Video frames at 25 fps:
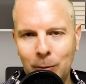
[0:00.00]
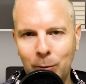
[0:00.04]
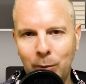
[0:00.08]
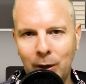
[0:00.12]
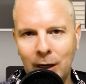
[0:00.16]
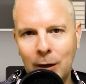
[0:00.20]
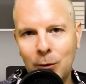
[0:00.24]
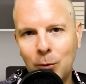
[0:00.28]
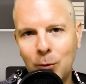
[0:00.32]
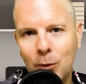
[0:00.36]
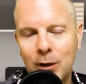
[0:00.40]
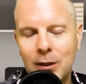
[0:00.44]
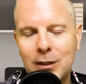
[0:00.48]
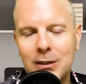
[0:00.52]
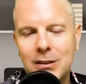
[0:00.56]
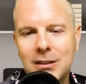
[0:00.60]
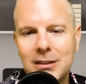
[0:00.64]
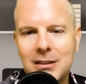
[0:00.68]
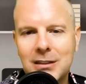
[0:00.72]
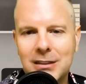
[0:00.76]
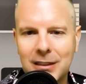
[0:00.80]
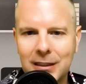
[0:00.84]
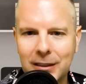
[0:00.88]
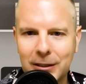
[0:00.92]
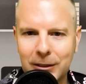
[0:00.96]
But I wanted to
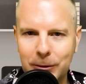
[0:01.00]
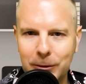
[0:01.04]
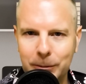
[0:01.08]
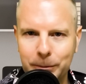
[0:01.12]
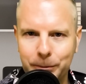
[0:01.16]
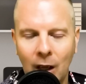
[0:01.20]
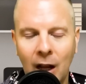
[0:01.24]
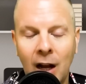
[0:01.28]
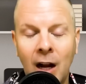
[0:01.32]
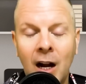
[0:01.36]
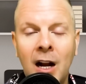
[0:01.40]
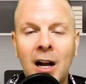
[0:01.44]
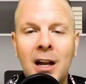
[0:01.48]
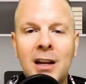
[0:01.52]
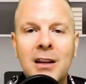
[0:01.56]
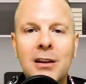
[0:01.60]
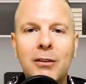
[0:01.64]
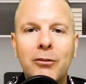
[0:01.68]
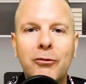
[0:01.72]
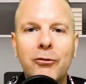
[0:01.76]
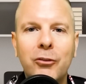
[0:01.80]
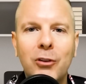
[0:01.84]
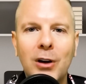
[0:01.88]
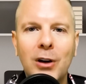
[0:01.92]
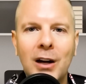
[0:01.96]
tell you on
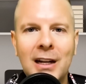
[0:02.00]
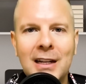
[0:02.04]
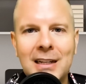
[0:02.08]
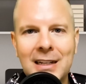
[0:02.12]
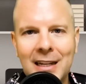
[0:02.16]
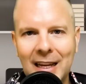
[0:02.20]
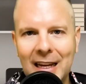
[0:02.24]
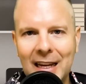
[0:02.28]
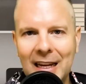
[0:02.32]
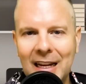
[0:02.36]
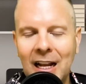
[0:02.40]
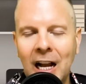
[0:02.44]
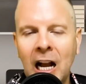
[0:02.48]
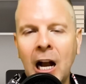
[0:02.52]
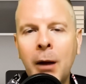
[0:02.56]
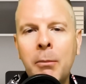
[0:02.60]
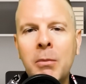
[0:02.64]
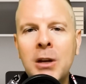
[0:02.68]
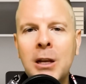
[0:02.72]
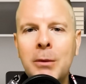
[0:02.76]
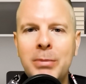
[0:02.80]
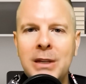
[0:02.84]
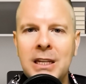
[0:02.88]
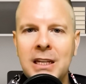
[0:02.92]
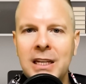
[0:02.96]
Friday, I'm going
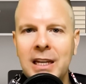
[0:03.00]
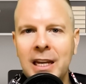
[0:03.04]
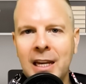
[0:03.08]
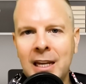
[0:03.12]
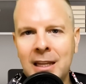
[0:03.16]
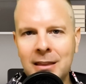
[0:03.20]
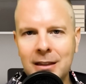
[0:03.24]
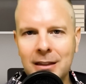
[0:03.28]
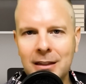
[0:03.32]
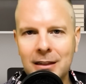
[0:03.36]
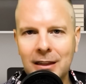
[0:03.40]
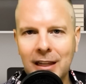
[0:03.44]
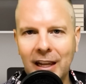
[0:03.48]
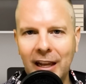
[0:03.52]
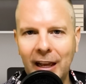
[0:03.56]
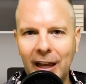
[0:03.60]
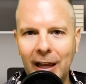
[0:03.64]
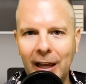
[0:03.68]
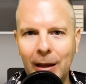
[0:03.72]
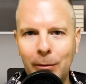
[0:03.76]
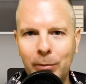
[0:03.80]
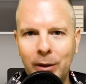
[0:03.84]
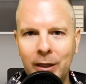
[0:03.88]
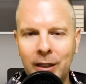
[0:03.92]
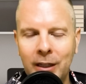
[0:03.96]
to be in the
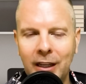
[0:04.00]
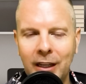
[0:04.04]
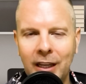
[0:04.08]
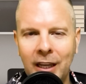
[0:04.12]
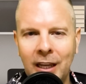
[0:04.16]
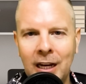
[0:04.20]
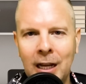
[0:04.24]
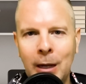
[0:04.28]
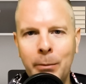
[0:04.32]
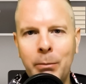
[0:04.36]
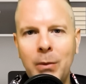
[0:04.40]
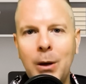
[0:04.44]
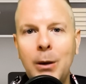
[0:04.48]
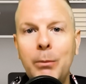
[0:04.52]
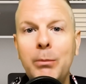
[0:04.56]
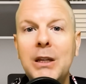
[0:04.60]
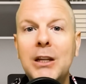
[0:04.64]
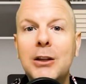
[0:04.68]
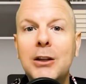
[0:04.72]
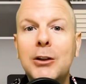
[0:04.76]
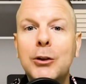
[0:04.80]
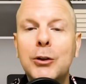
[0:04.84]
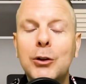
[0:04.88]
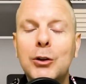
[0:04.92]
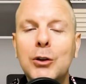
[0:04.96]
lab and I'm going to be
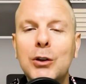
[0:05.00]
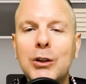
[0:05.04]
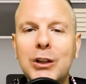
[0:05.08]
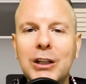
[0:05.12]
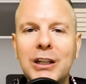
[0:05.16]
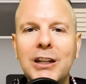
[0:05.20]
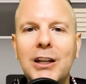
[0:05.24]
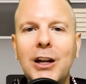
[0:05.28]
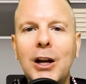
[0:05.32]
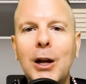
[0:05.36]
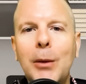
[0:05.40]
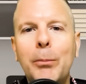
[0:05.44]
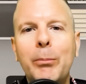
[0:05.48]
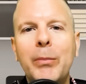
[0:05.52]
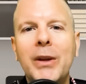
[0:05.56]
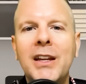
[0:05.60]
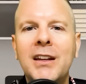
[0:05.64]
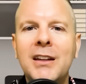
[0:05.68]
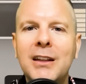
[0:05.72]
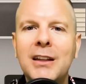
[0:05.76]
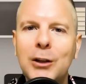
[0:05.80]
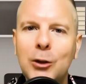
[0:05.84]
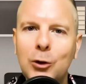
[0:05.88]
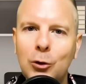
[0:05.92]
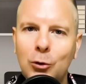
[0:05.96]
cooking up an
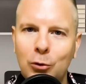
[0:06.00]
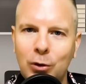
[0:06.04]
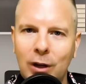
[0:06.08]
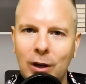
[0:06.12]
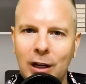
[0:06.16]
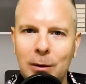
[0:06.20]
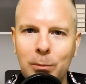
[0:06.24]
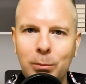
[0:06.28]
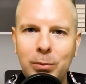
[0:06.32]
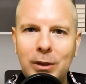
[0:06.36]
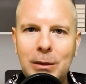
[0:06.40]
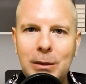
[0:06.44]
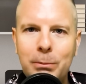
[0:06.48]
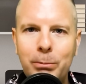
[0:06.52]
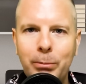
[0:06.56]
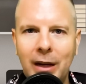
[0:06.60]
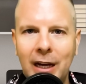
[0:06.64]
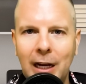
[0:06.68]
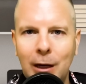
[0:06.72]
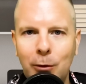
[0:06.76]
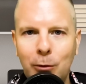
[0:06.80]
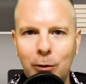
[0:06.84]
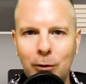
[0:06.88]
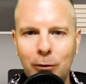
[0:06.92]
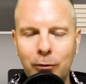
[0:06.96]
incredibly
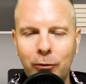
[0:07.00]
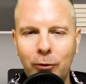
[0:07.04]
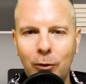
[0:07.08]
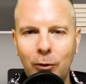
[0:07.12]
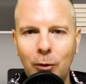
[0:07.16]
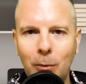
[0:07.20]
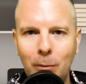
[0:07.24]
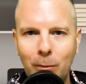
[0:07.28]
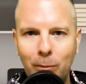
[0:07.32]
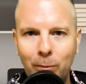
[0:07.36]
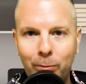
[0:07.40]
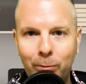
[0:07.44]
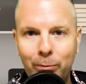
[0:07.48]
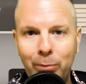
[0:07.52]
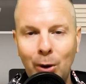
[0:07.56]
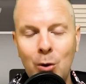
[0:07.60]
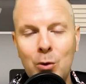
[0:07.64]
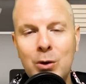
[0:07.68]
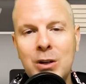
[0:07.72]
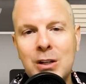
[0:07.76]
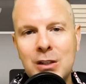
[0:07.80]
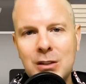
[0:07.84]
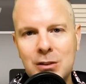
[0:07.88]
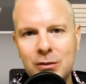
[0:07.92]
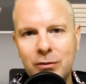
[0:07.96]
powerful
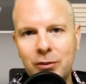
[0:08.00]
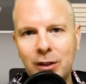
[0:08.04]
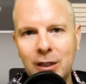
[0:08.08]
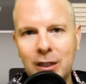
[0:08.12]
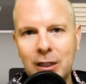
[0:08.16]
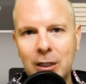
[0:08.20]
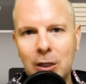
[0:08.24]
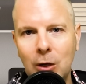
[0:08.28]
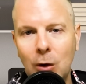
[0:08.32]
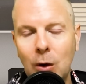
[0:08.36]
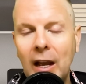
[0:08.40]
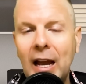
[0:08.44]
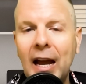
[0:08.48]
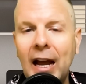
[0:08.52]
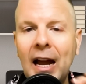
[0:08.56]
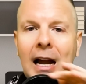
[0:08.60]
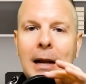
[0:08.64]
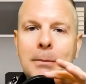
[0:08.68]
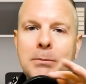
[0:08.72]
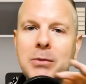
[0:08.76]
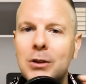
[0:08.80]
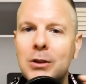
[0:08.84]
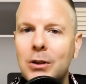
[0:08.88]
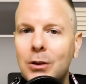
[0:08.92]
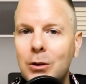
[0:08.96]
bonus video,
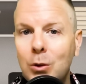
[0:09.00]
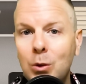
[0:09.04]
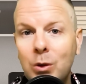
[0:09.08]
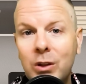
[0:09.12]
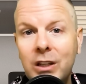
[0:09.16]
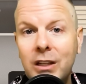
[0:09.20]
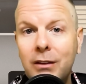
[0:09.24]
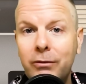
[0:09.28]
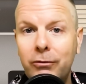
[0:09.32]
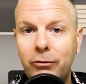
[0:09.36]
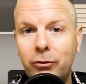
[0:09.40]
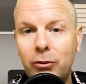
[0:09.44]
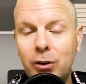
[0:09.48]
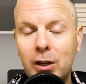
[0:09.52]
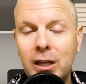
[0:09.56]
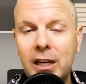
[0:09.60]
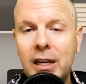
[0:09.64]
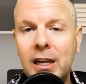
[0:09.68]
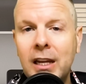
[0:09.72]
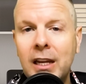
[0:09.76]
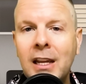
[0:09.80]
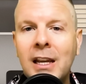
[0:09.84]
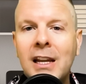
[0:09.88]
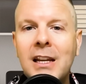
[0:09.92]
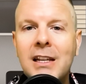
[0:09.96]
absolutely
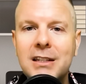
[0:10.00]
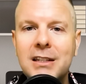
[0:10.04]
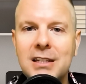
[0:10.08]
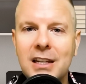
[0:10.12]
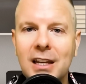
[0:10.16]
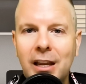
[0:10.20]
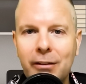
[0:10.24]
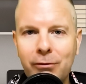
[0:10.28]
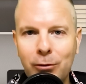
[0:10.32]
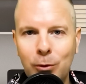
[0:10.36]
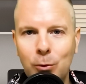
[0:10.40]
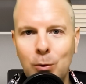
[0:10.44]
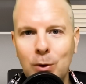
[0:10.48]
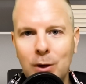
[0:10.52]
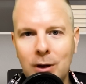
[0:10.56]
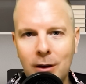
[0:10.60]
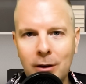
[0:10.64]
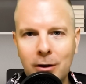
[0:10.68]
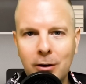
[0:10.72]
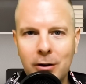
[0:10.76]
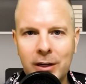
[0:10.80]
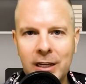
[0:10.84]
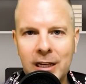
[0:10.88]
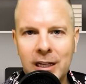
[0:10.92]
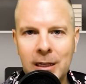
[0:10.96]
free to everyone on
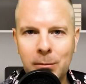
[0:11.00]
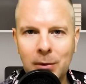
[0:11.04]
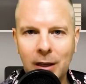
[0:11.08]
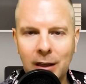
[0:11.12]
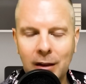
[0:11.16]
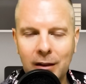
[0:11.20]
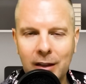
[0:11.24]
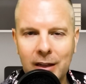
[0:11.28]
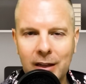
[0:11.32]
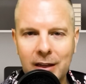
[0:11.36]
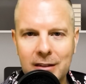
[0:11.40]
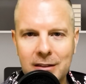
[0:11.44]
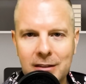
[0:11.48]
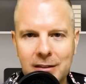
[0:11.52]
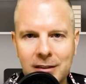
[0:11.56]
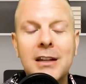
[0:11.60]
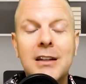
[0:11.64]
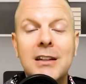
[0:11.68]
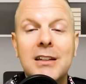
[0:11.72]
our email list.